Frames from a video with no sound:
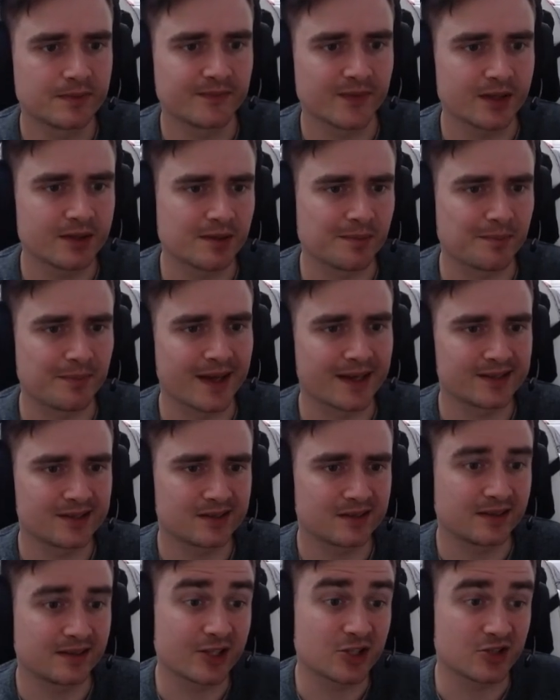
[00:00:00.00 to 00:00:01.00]
Not the
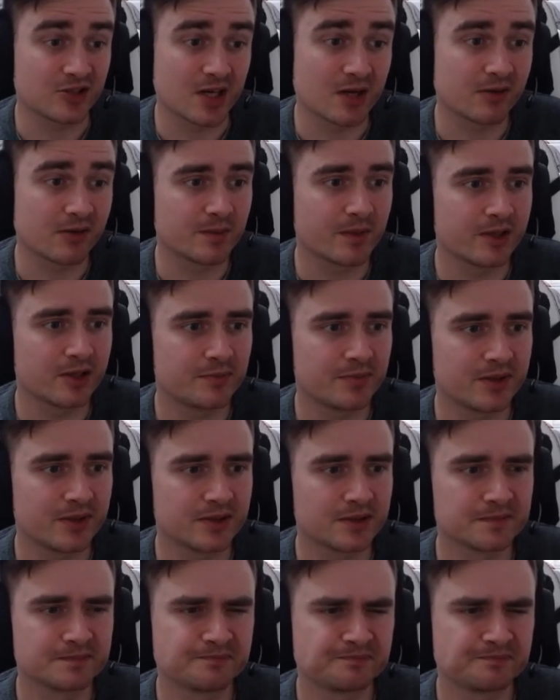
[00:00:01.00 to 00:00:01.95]
best legendary in my opinion,